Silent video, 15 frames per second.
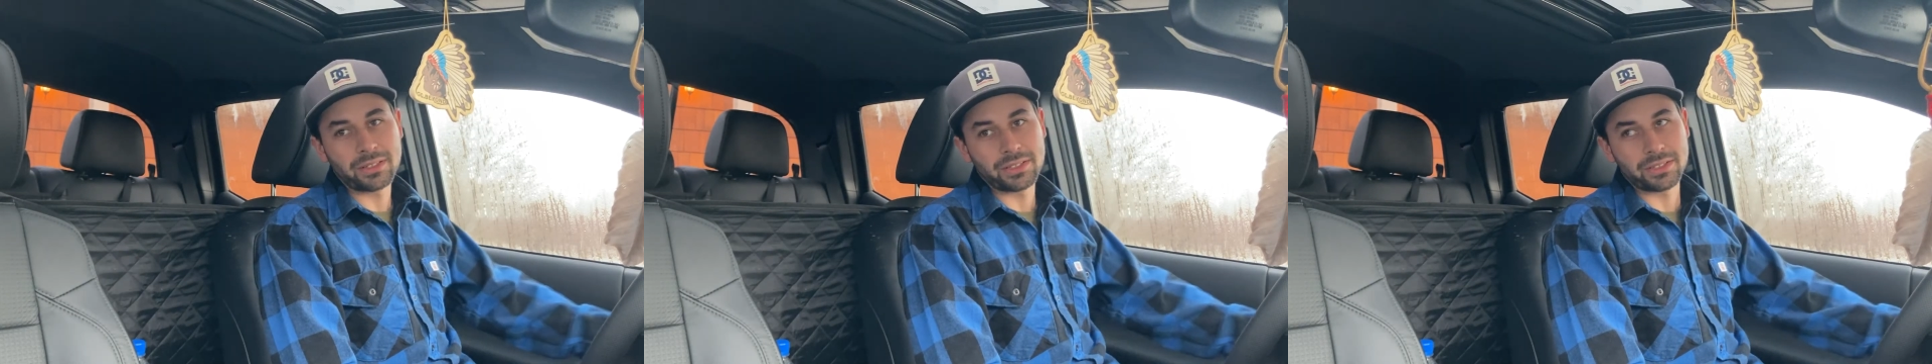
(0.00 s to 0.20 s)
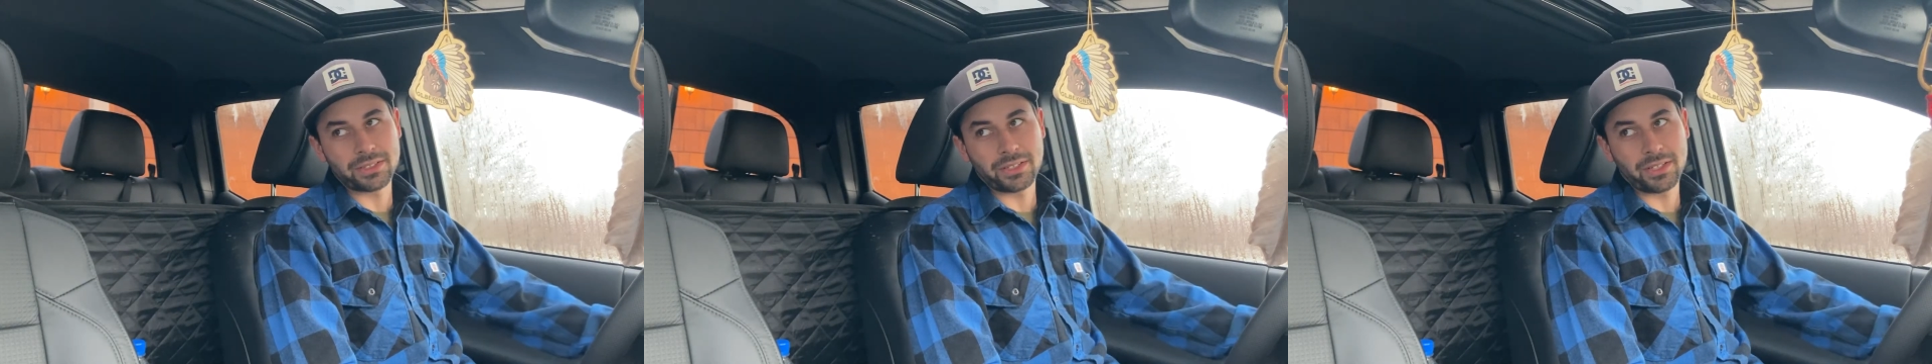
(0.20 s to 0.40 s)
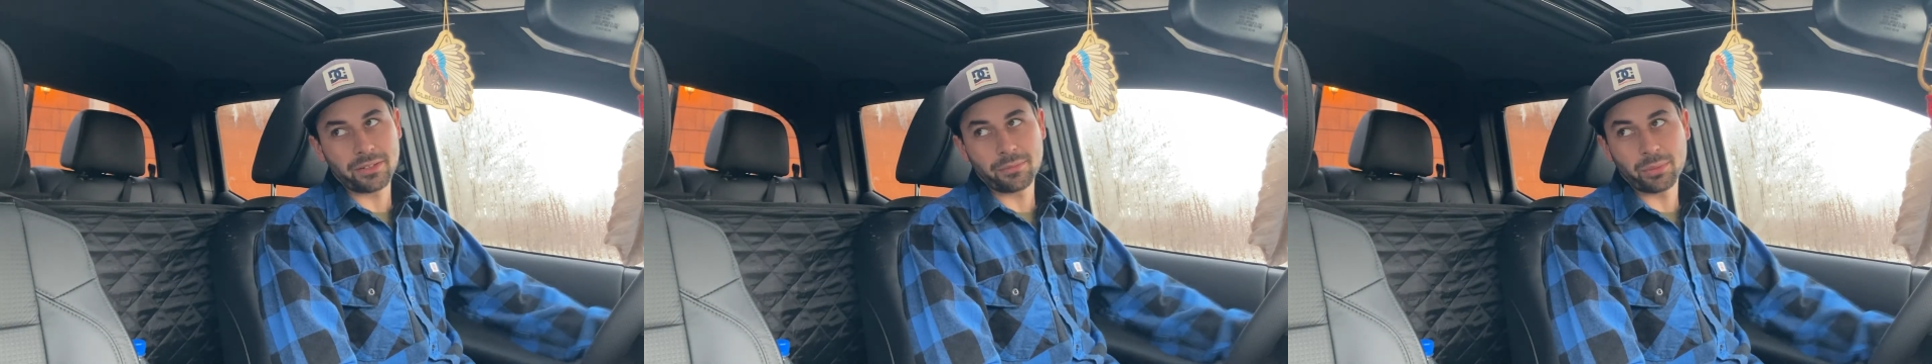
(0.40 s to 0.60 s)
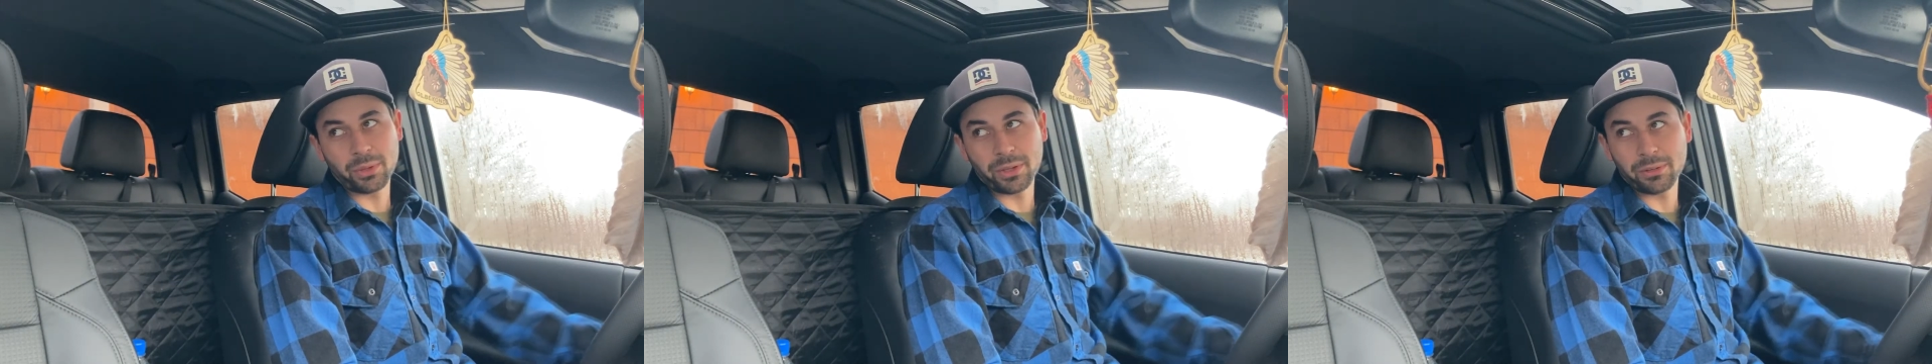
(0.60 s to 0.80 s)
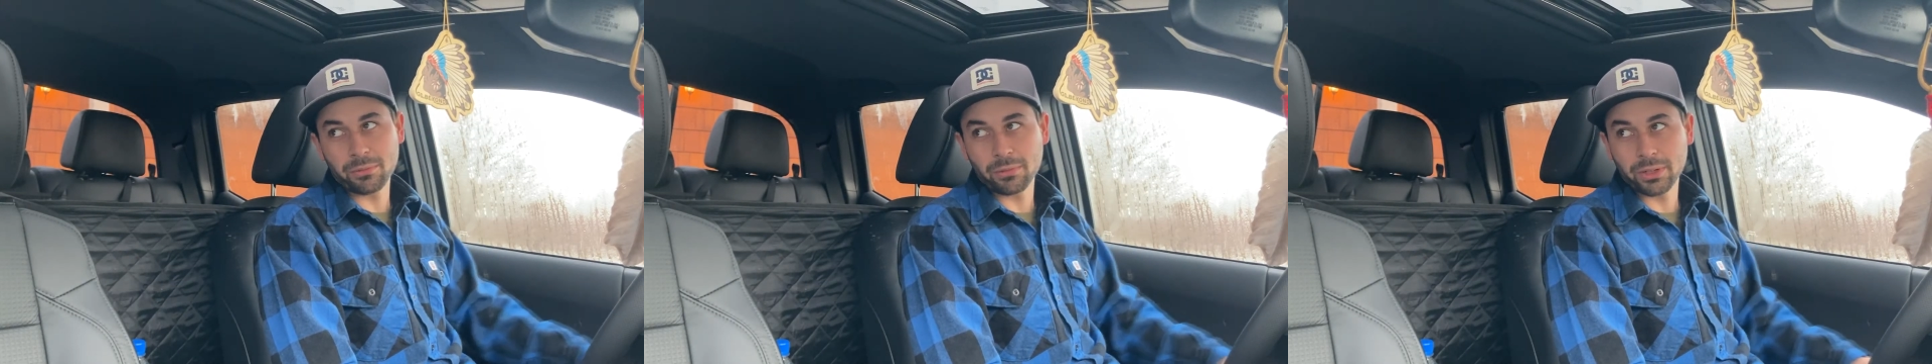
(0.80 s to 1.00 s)
this skid
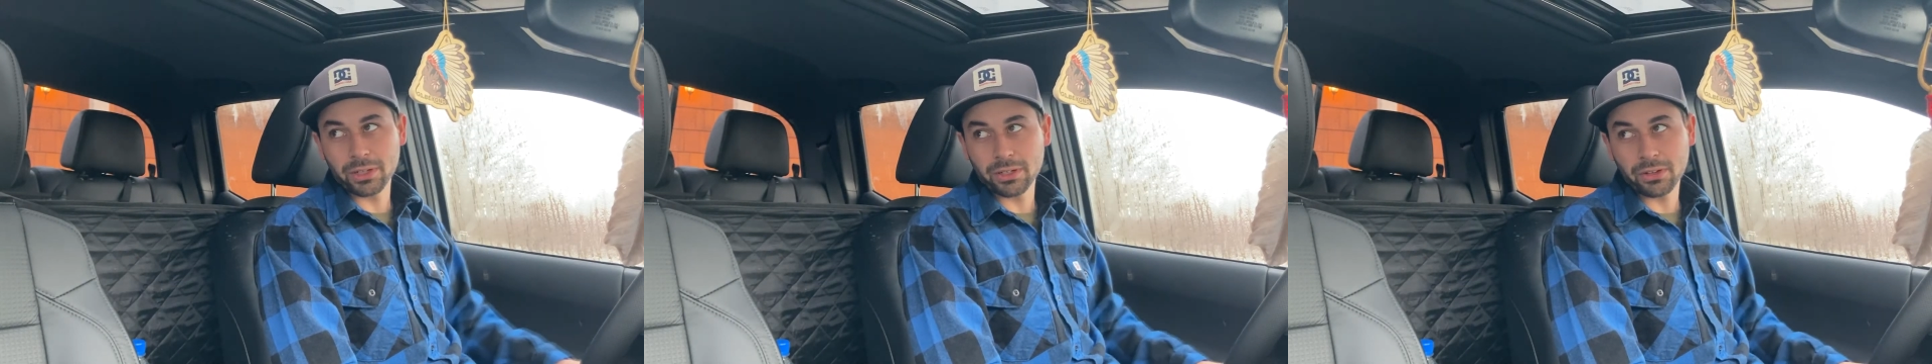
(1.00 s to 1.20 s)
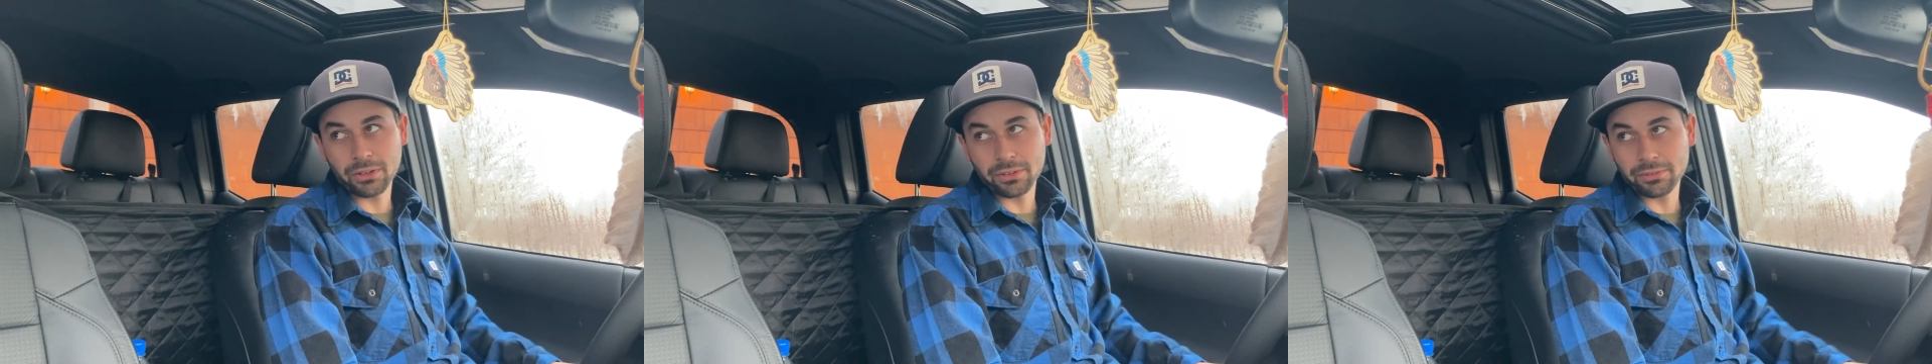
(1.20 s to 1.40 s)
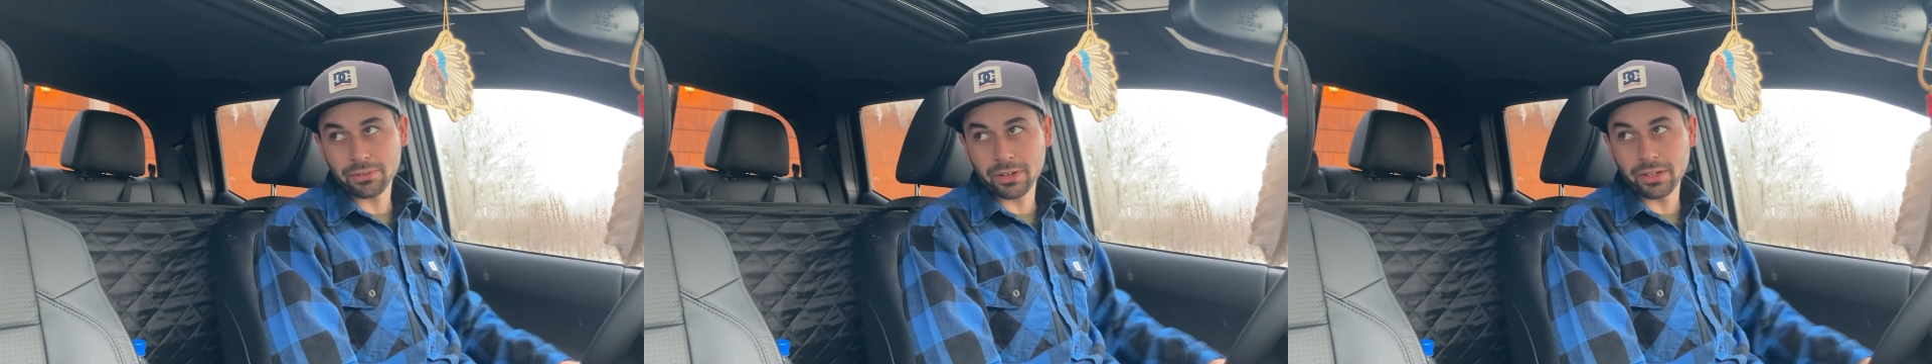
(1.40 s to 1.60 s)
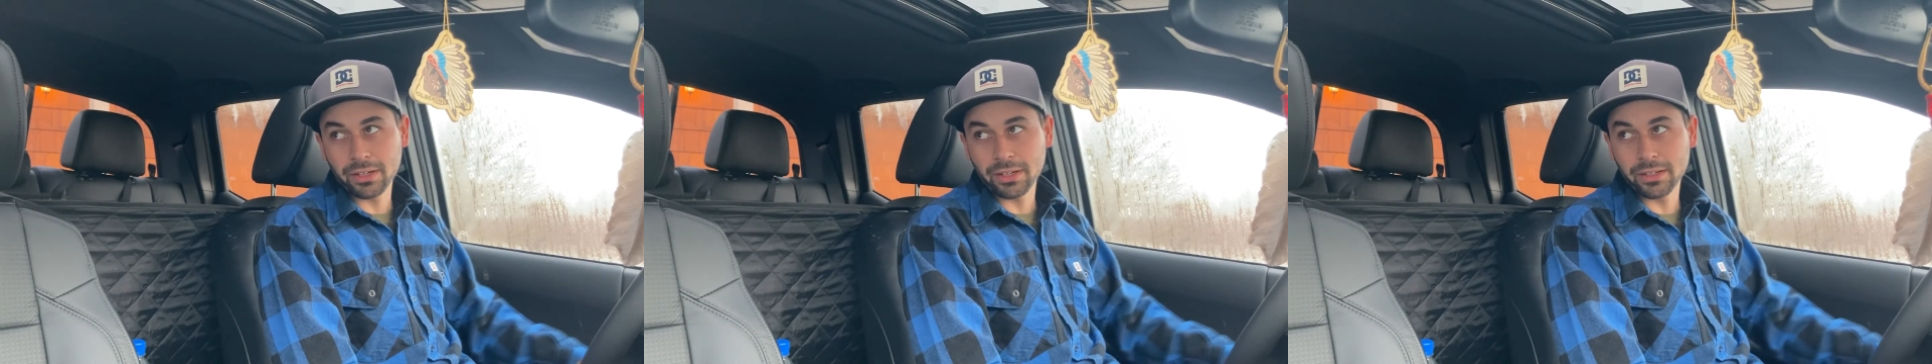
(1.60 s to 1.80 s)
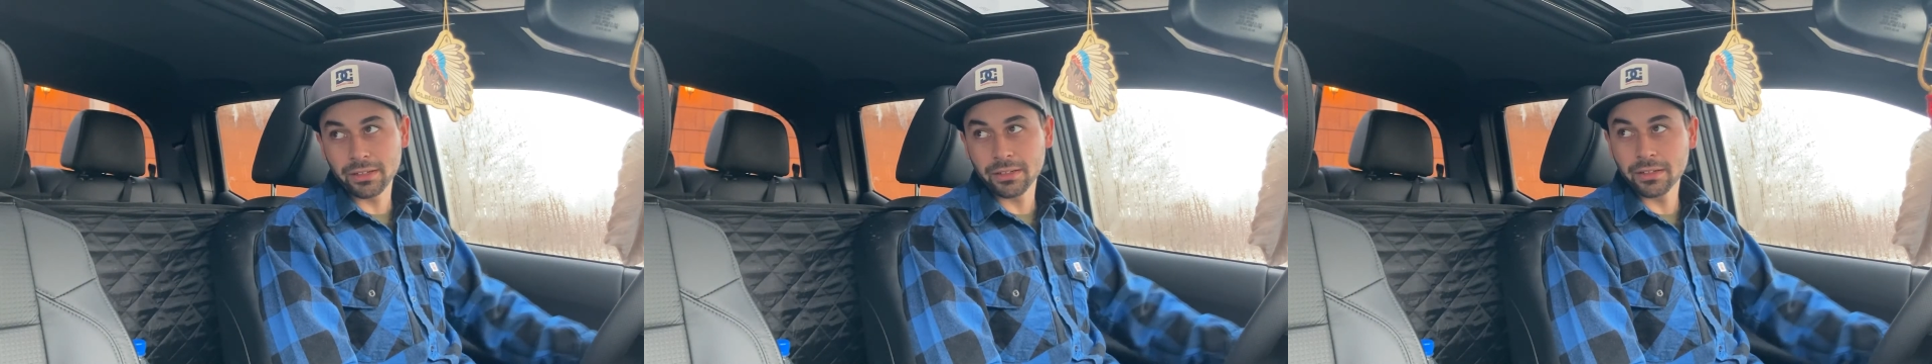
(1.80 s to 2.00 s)
plate work on the front
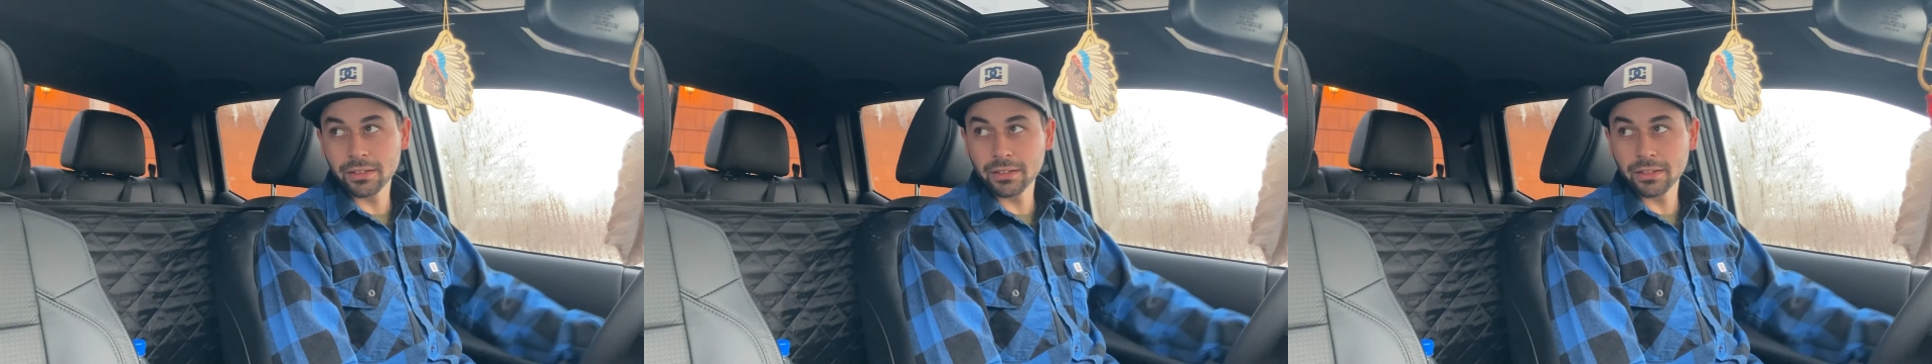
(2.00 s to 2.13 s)
end.